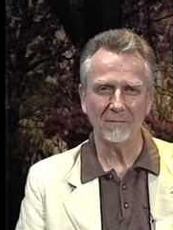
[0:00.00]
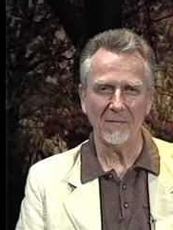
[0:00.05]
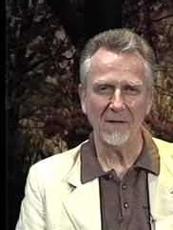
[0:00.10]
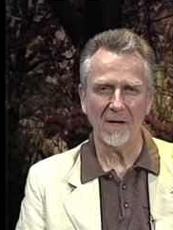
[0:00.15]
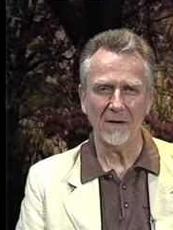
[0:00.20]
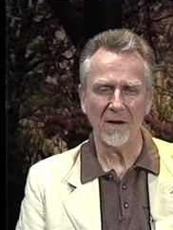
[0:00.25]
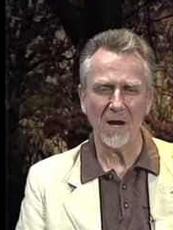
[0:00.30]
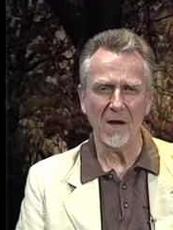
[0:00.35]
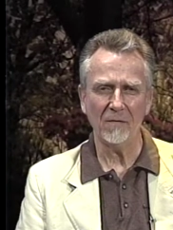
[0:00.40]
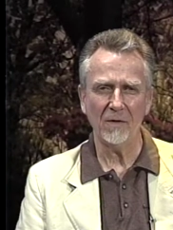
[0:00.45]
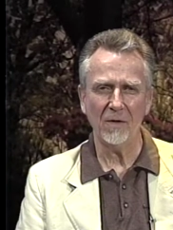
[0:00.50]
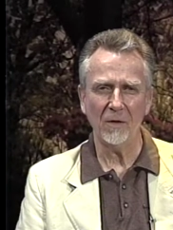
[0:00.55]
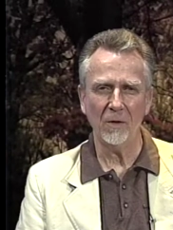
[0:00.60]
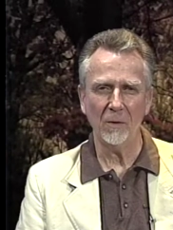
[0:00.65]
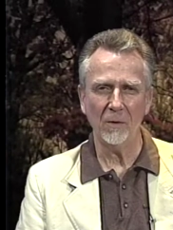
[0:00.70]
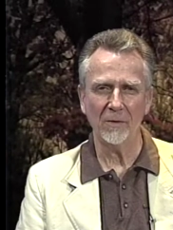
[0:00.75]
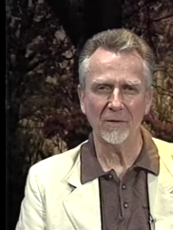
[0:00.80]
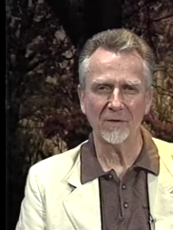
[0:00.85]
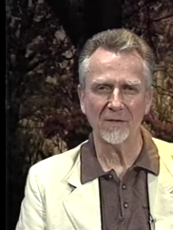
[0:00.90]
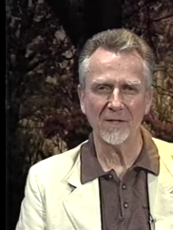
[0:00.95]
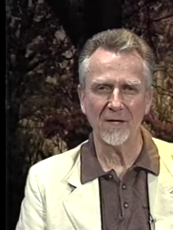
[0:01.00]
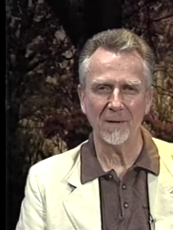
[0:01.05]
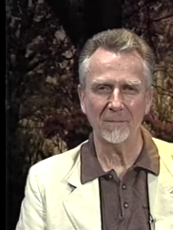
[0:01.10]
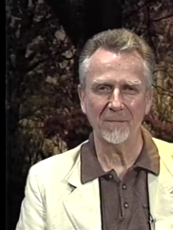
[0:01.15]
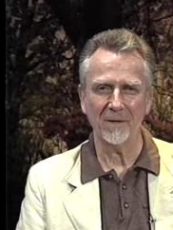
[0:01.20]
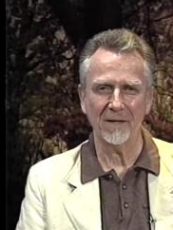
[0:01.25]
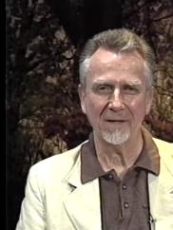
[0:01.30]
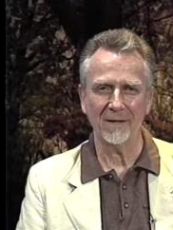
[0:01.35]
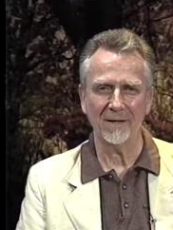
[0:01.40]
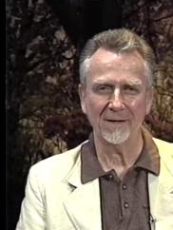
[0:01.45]
Navajo or
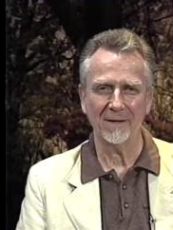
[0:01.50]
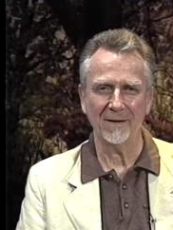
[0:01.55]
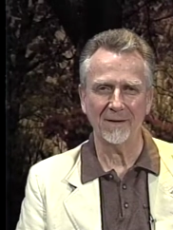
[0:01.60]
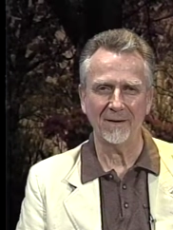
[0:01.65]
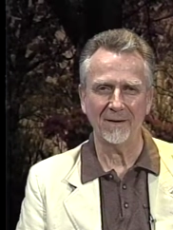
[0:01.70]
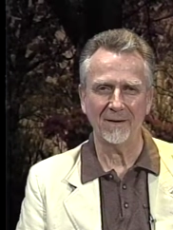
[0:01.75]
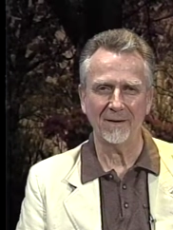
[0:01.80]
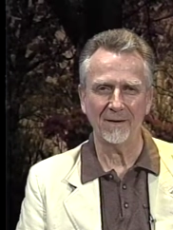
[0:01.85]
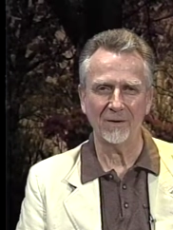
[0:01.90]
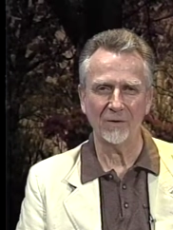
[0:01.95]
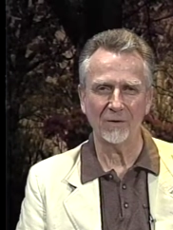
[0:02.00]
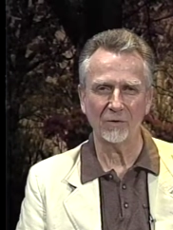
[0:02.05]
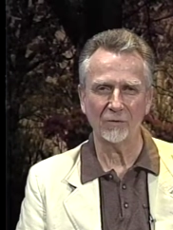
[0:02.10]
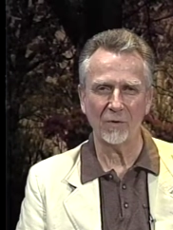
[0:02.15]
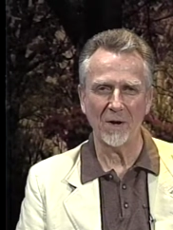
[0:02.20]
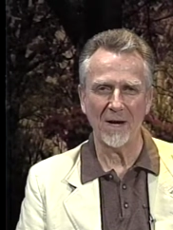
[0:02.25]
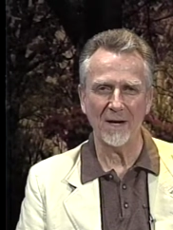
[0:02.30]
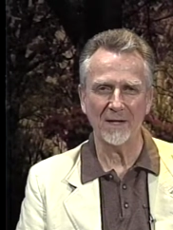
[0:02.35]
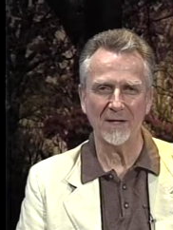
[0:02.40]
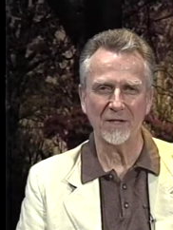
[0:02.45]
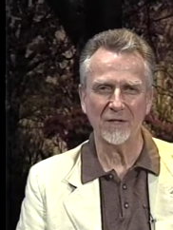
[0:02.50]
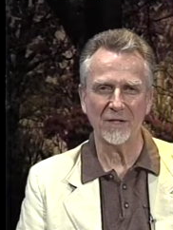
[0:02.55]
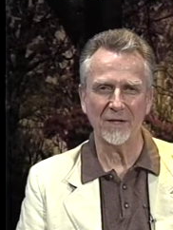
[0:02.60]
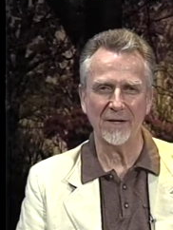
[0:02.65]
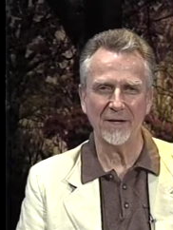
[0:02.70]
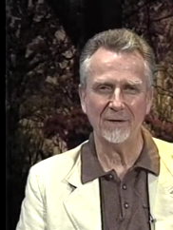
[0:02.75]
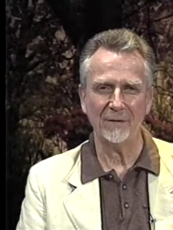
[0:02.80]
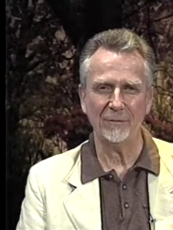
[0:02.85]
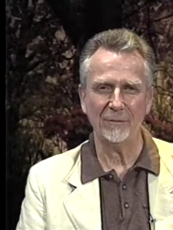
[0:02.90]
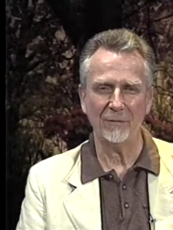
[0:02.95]
something, trying to
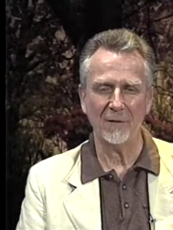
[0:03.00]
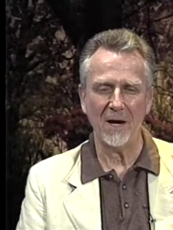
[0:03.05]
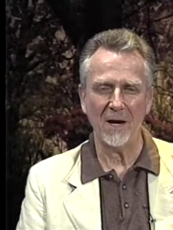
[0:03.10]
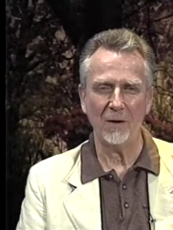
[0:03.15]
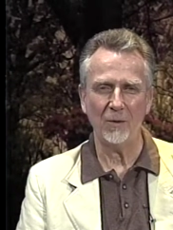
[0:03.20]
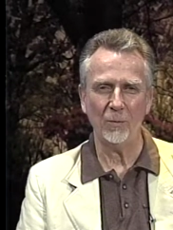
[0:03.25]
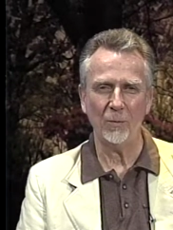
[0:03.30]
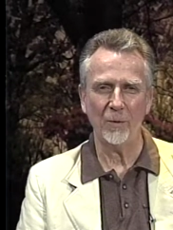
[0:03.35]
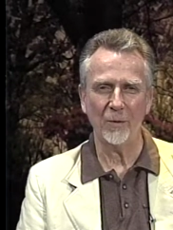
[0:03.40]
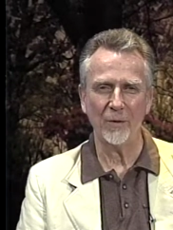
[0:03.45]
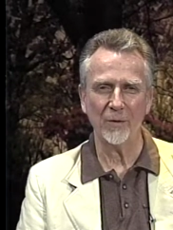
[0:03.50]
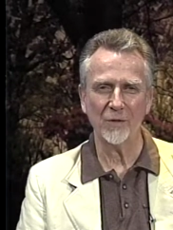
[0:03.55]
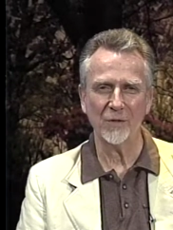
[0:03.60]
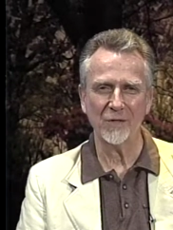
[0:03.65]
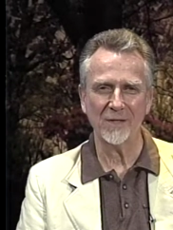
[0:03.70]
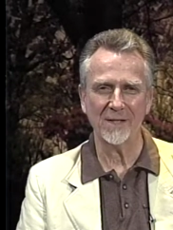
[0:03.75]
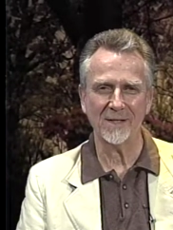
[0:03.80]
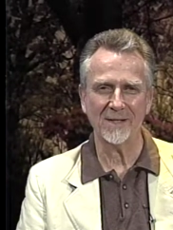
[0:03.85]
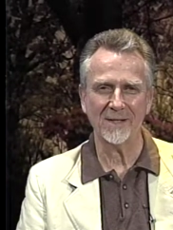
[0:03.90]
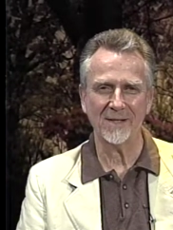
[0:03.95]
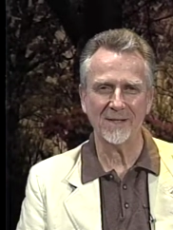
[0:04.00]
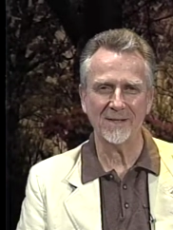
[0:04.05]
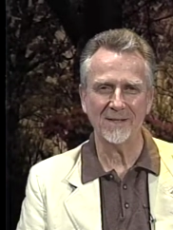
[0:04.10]
sell fireworks, and